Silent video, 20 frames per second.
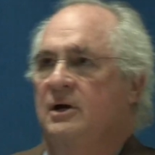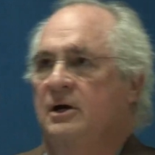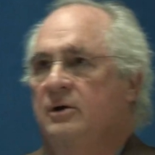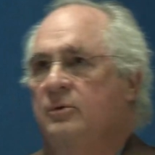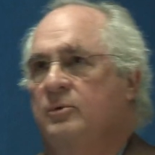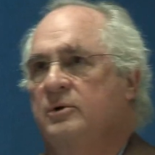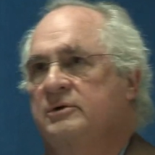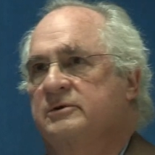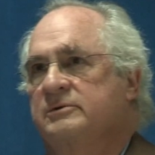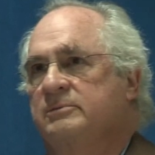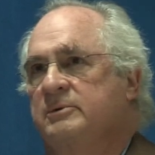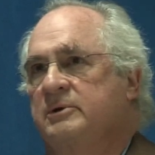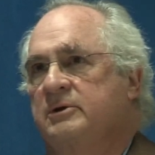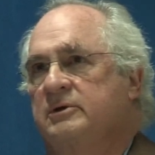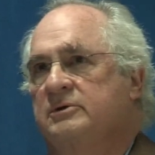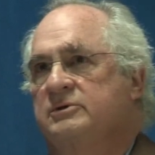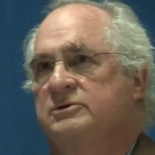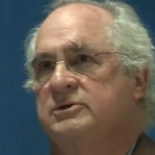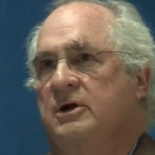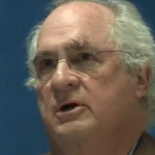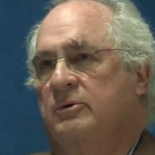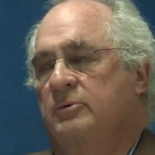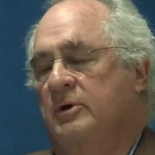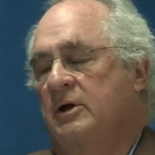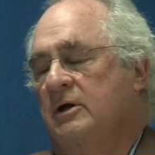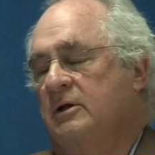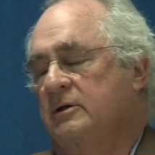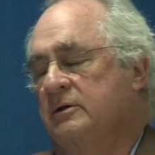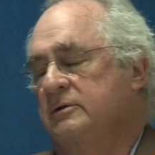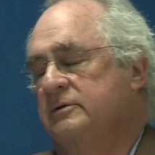to speak in
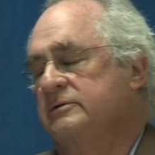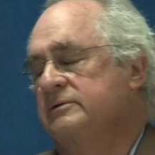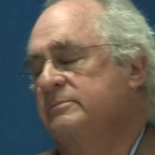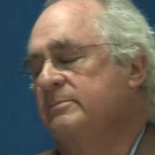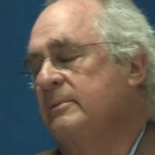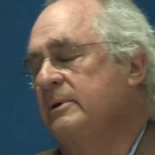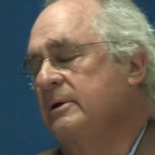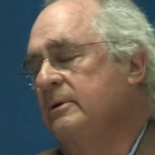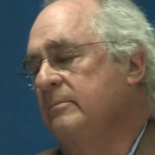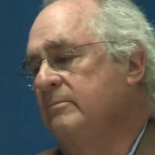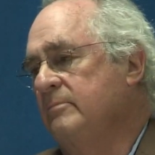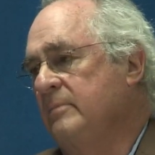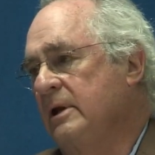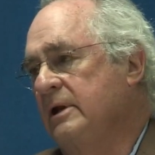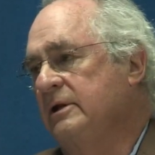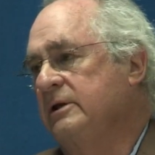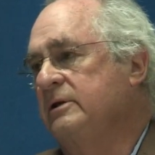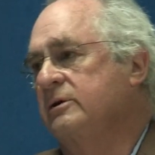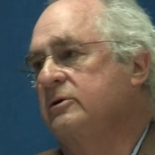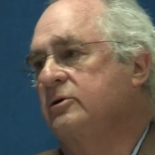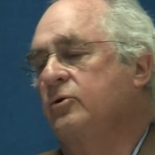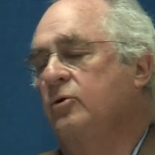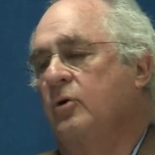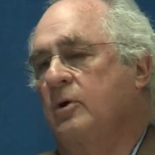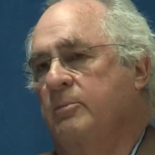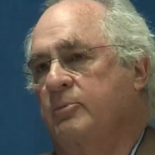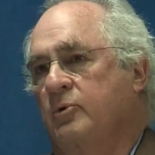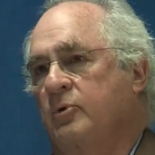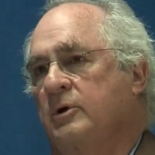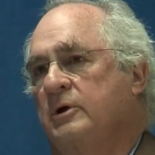generalities, many
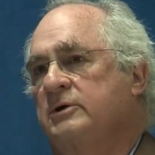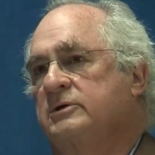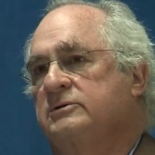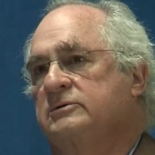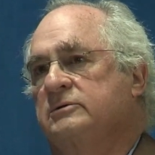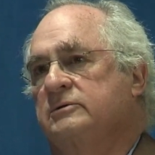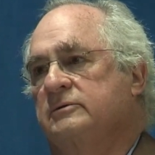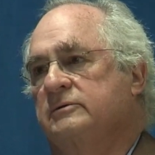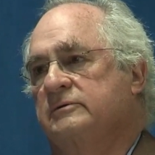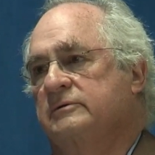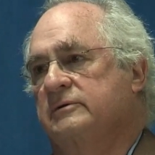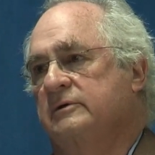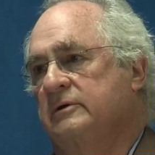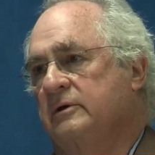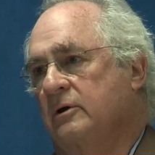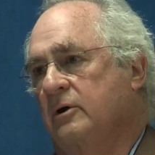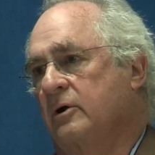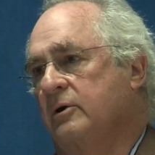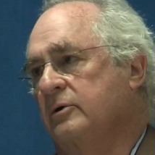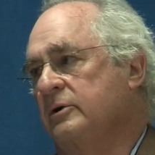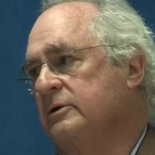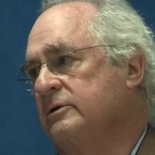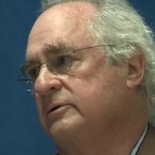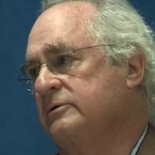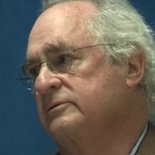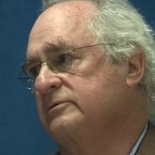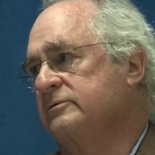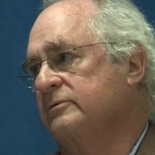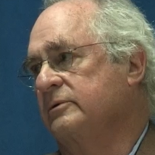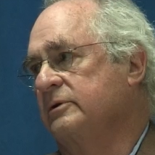corporations in our
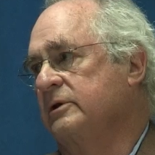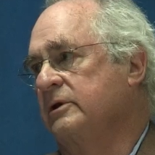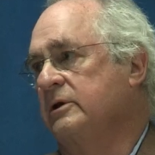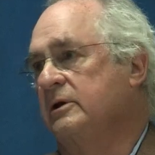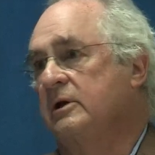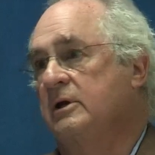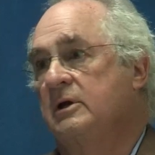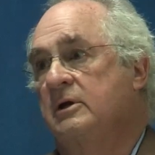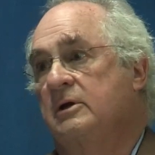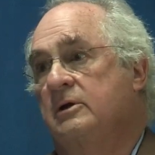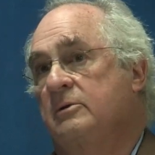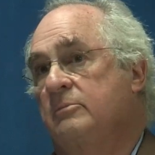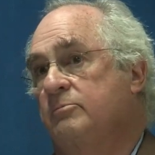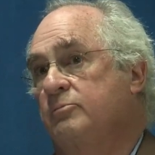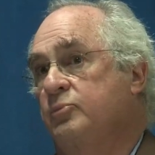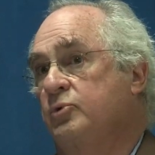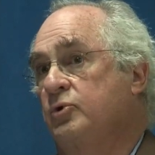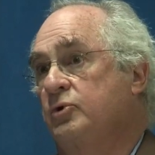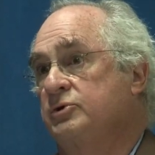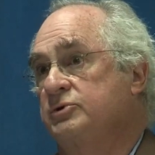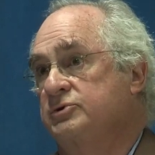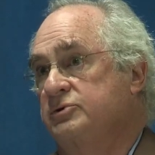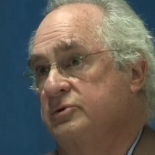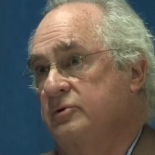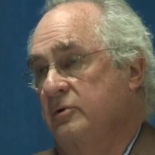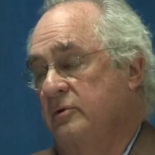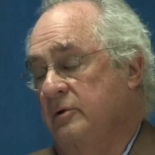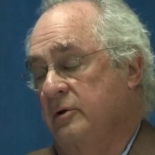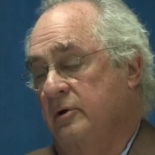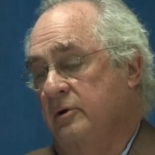industry push
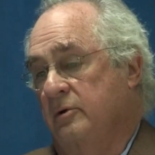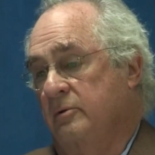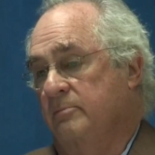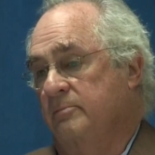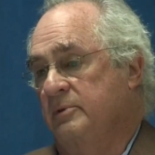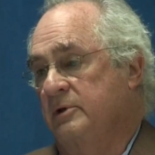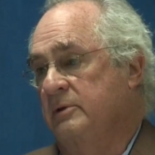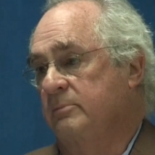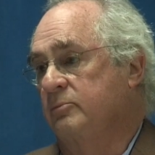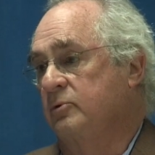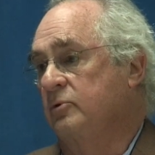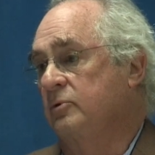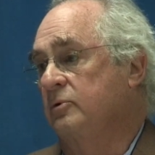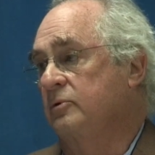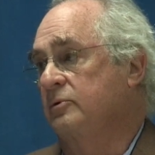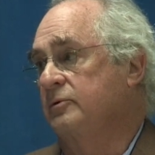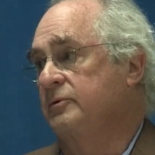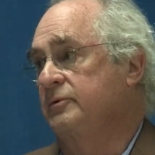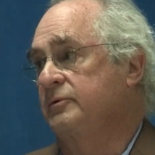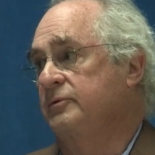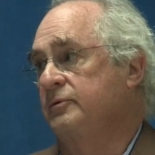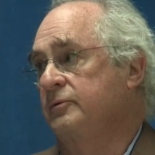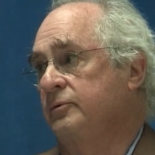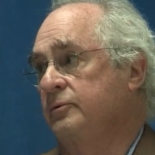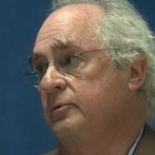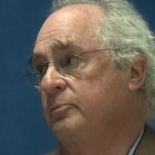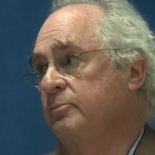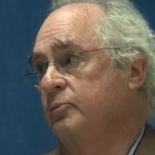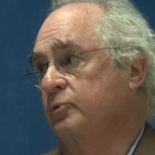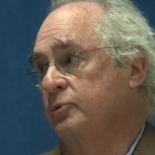their people
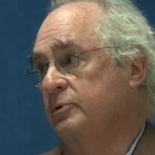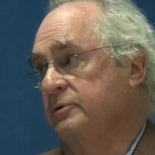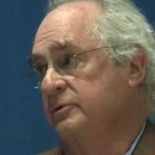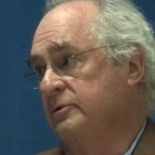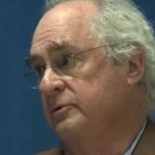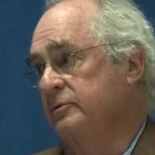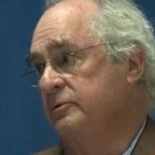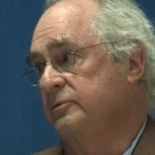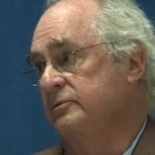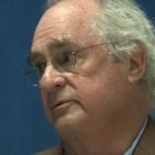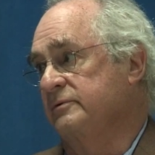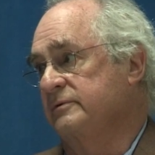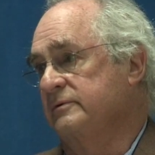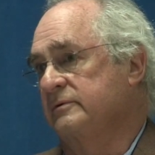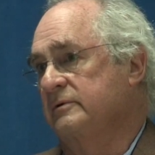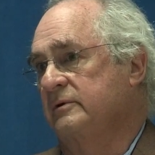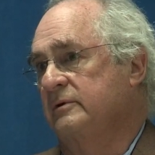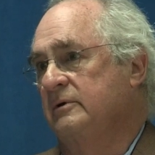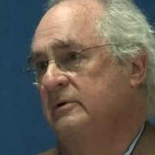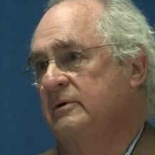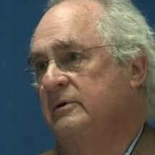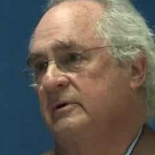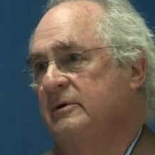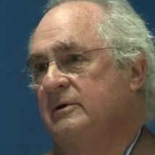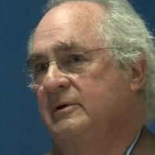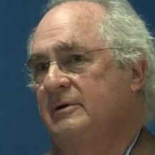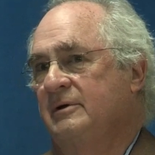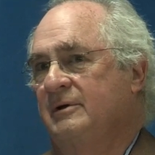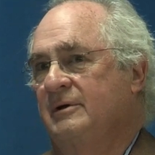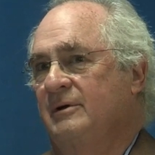to produce,
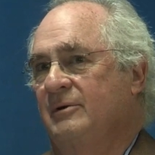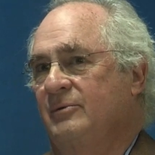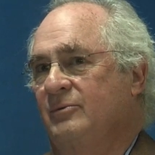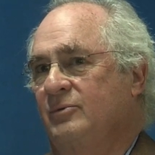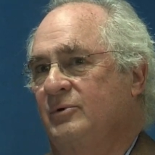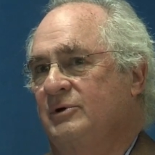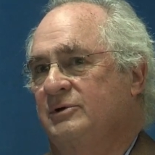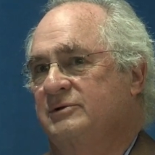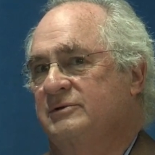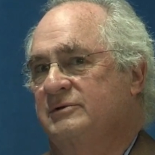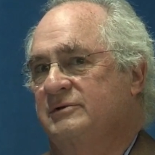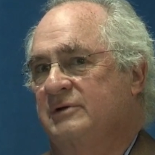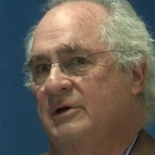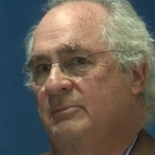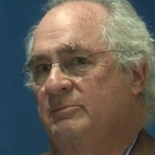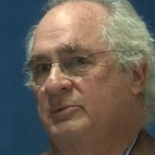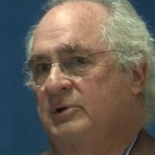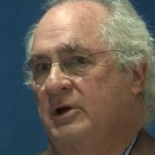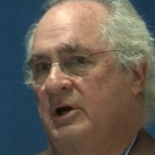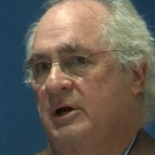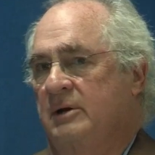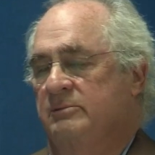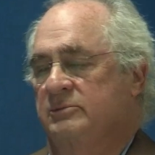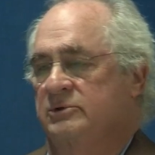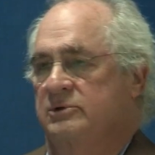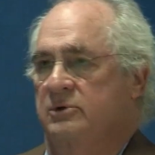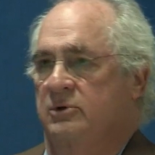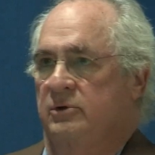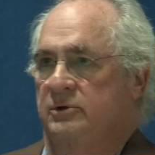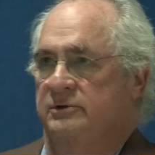which sometimes
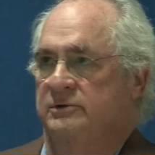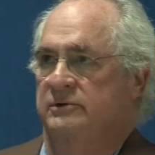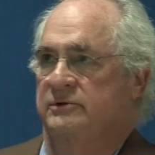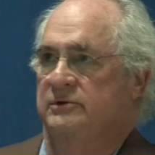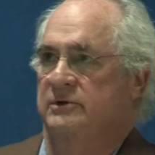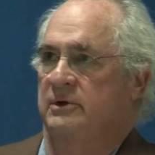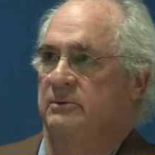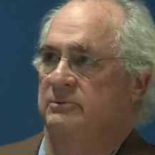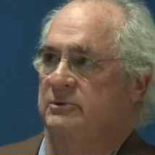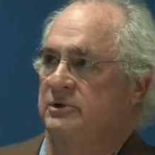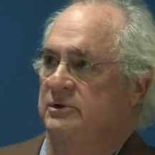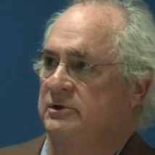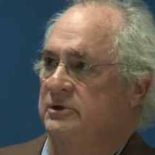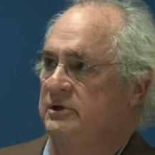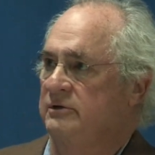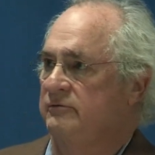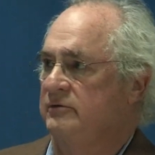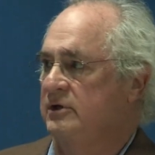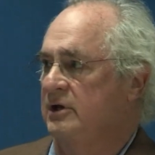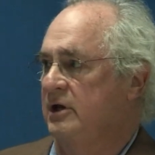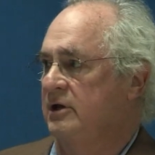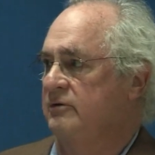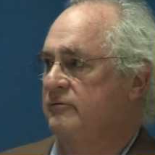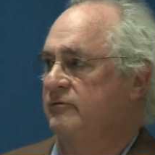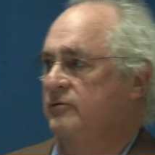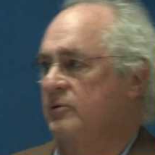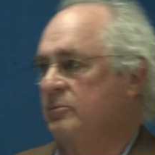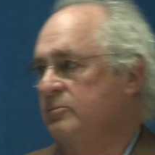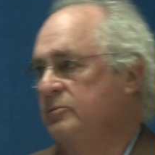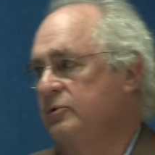causes them to deviate
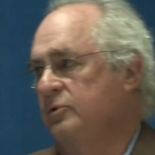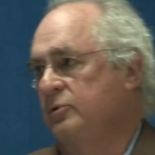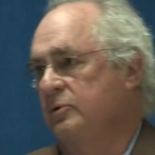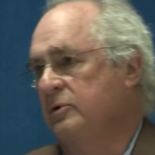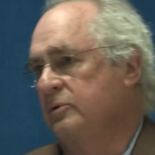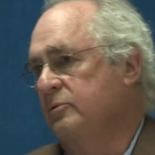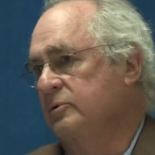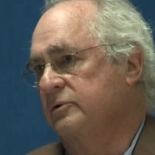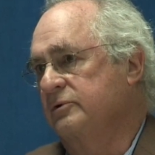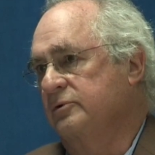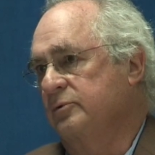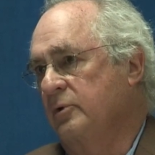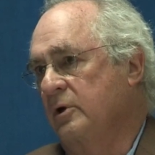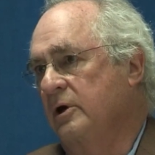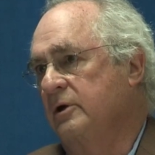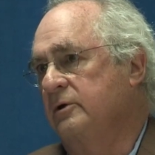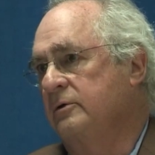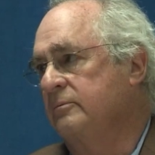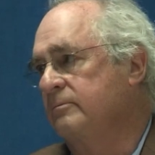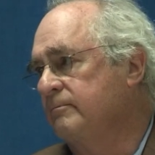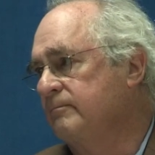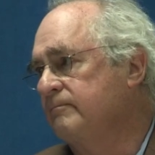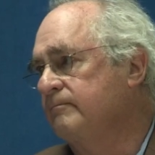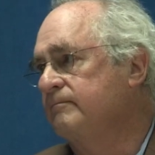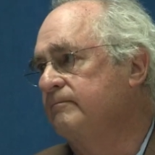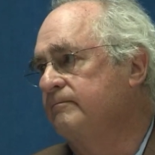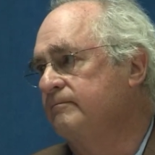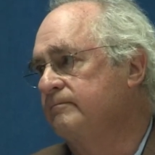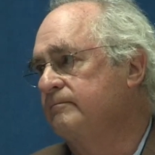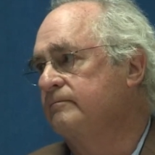from doing what's right.
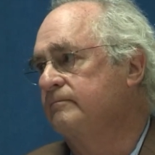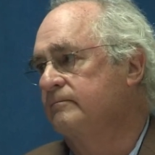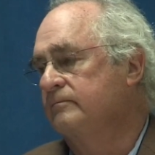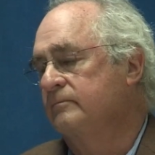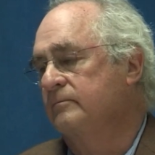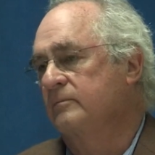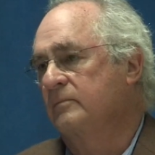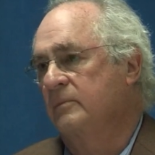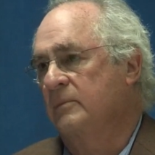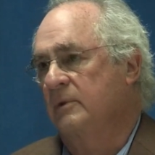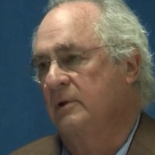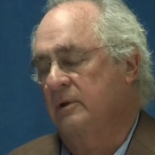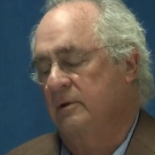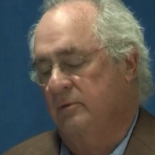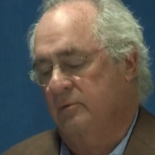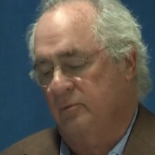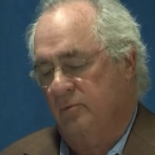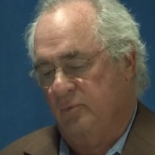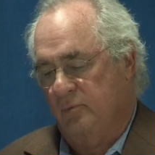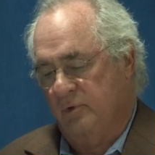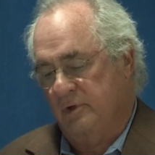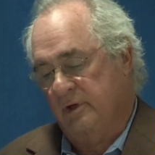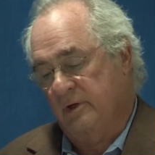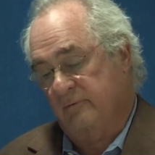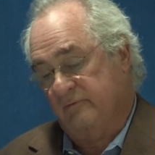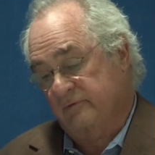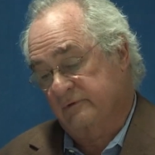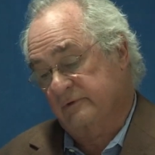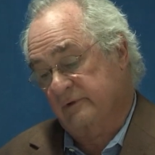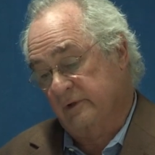And we
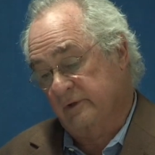emphasize